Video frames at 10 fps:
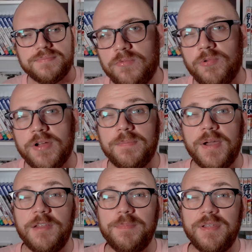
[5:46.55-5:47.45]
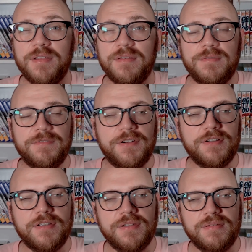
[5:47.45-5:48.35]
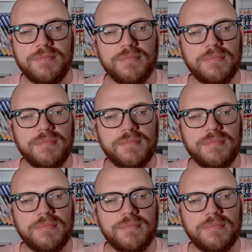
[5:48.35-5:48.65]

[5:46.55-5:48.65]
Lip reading: What might be very